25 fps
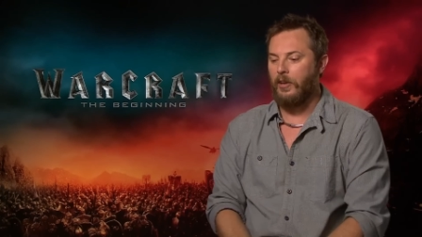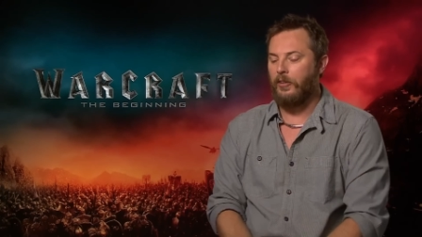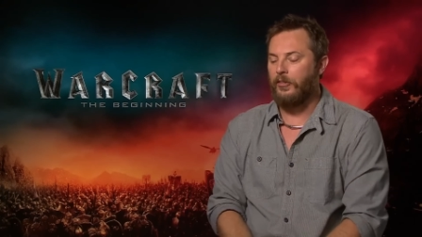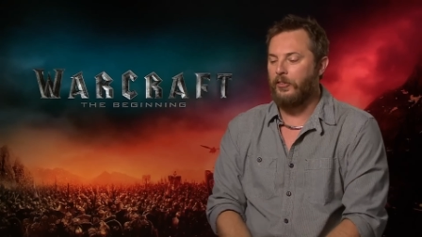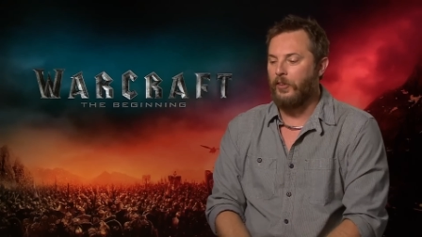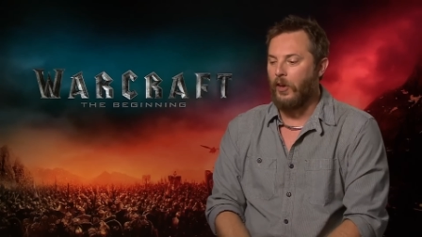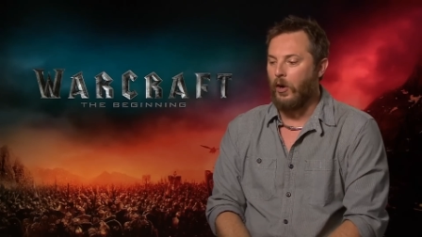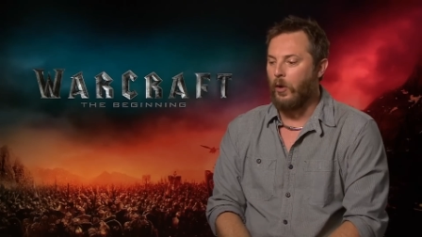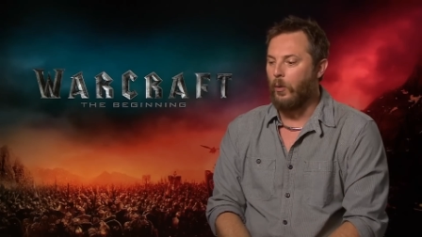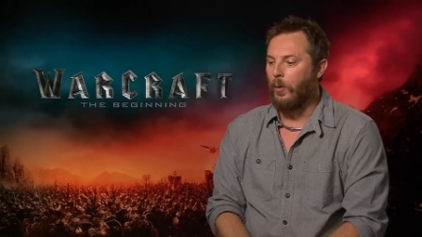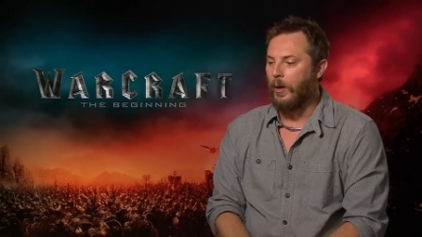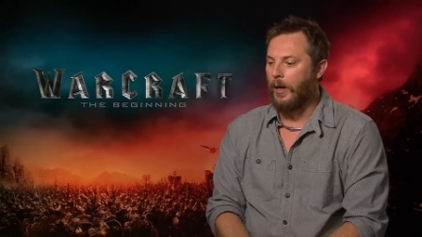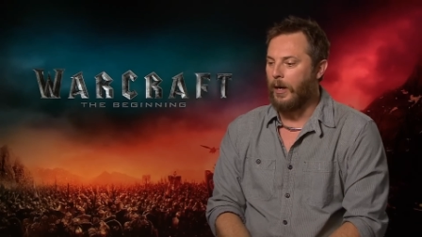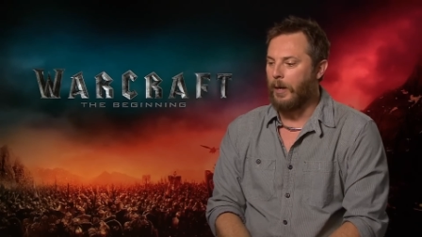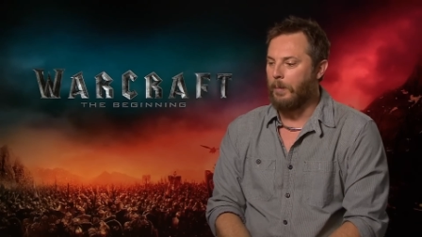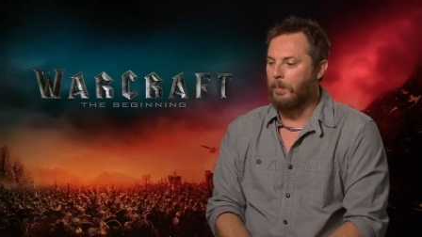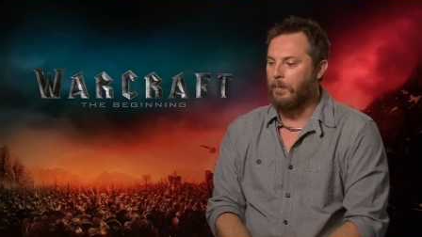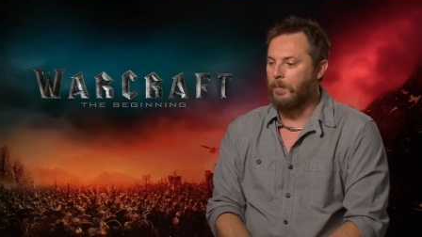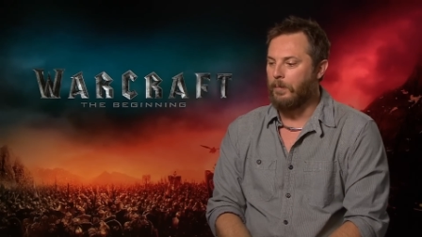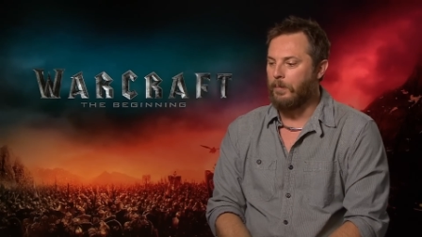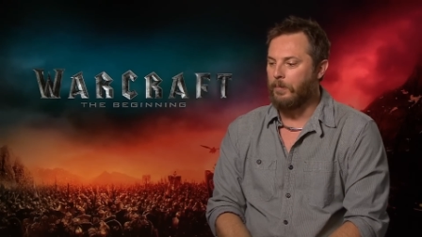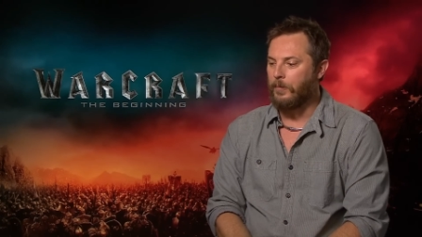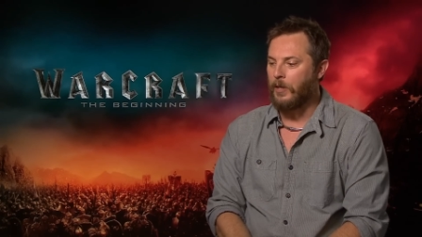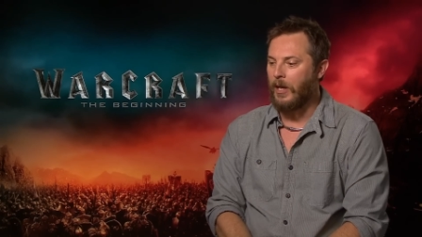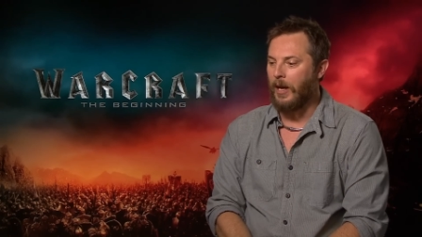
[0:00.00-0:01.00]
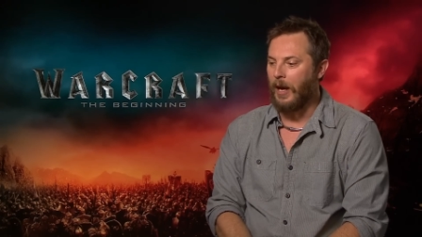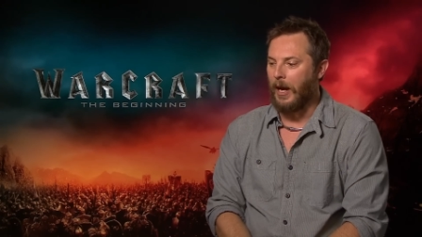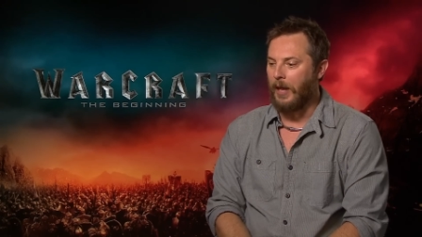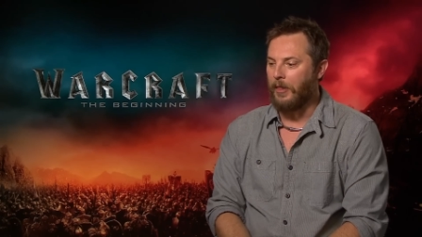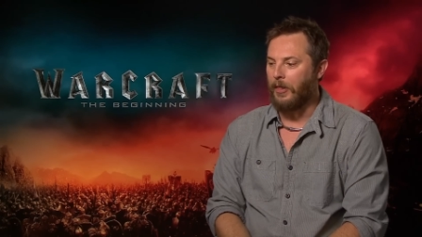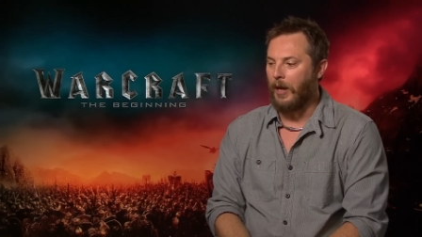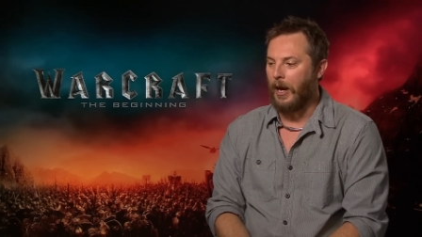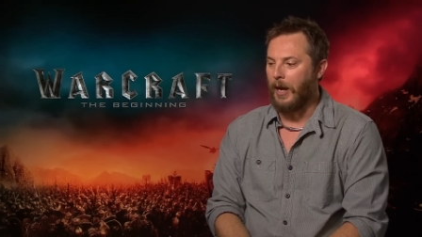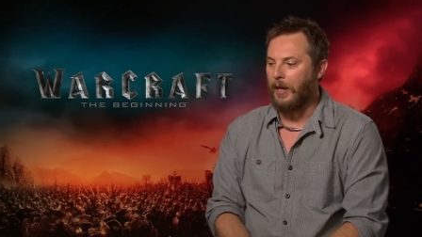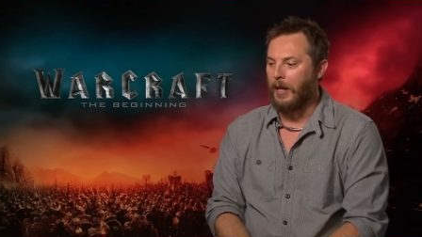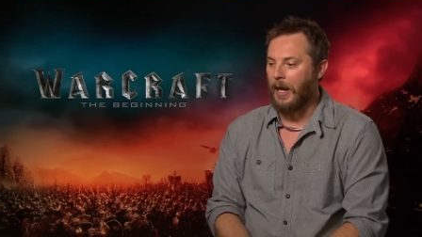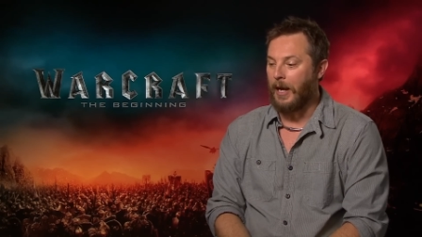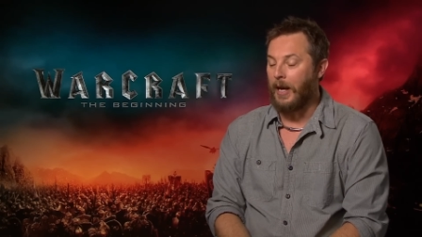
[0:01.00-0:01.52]
So yeah,
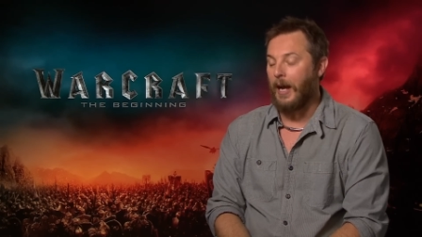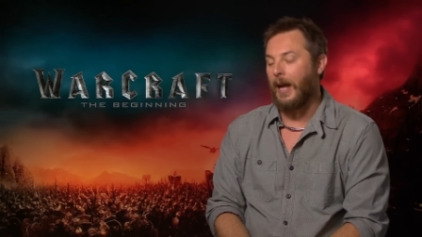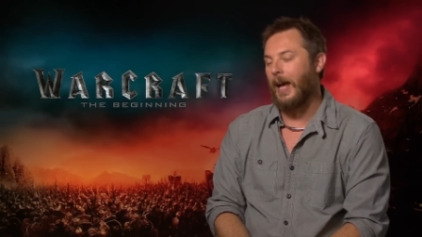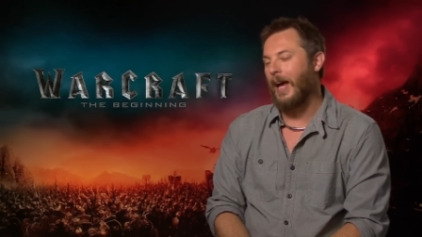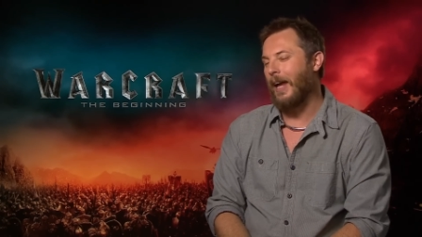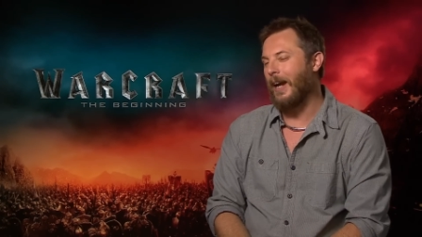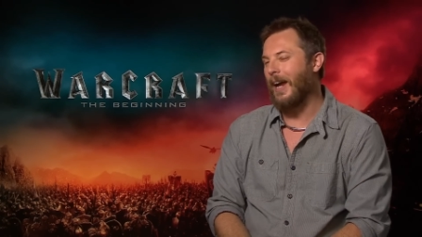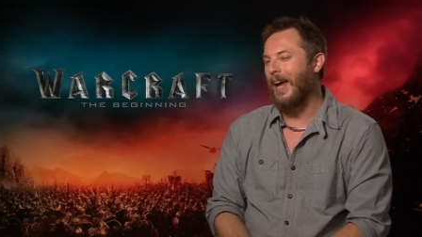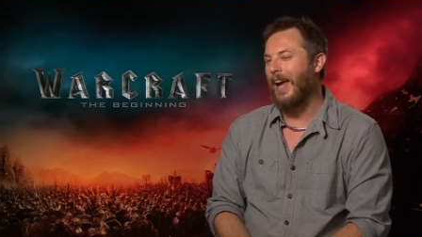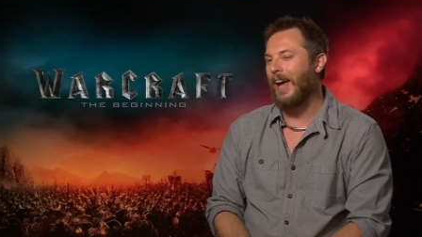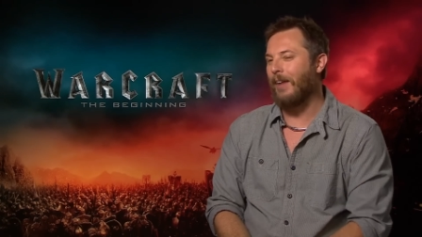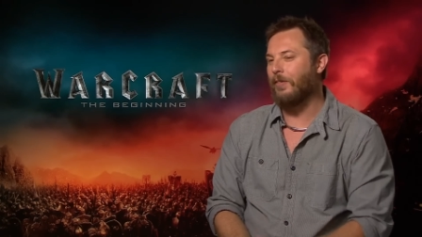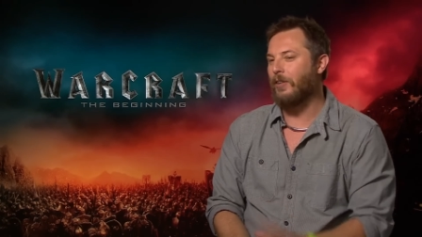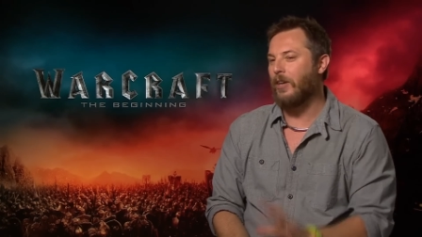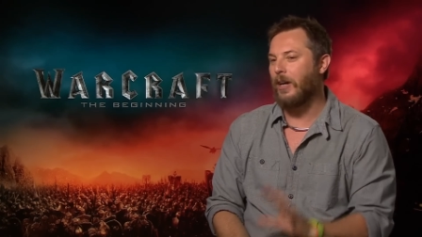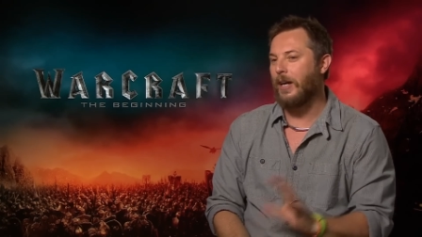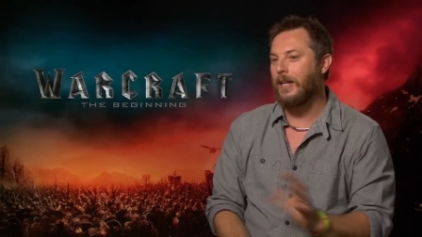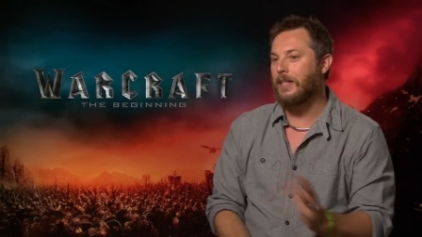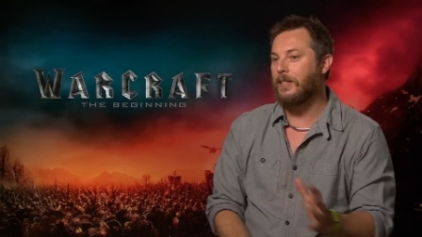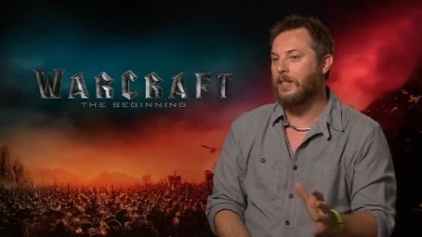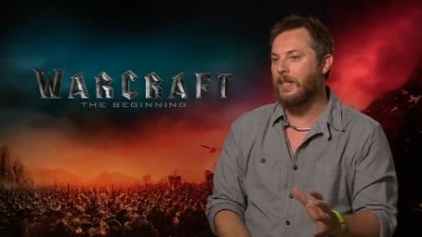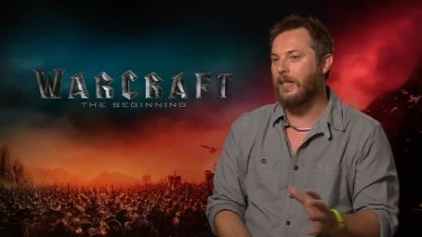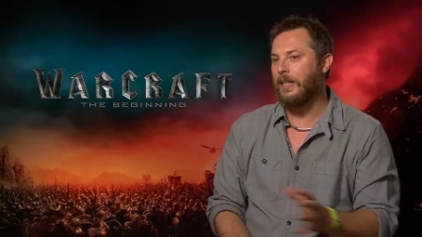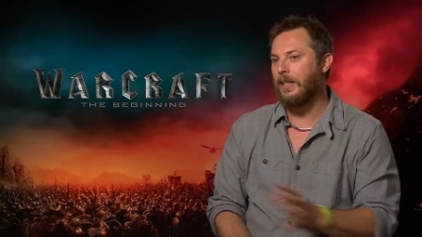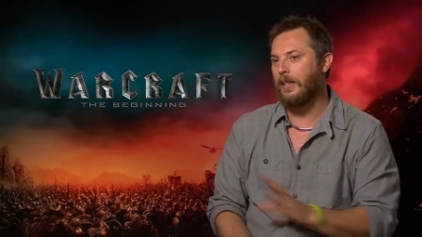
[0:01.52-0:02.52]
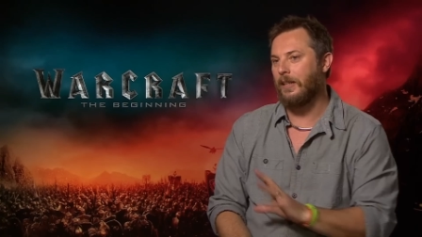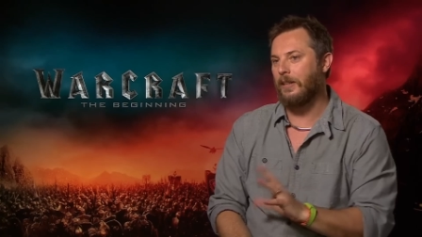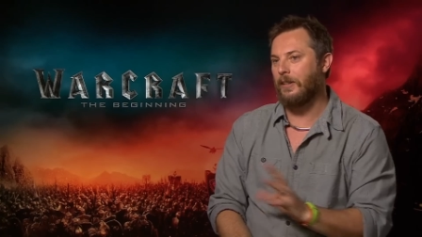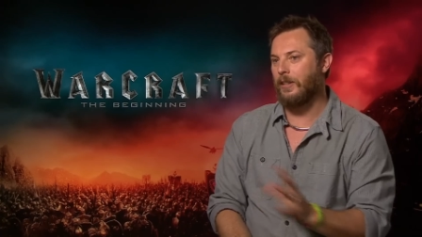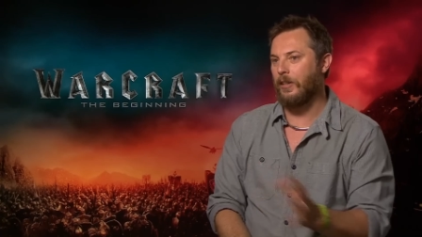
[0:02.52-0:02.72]
I have an idea.